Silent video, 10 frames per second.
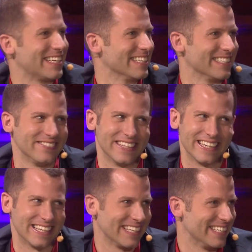this go yet.
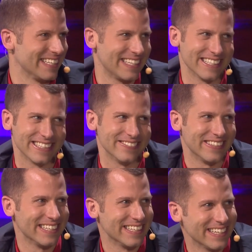You're killing
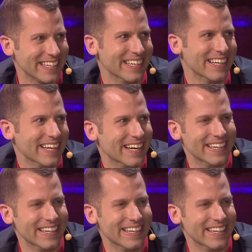me here. You're killing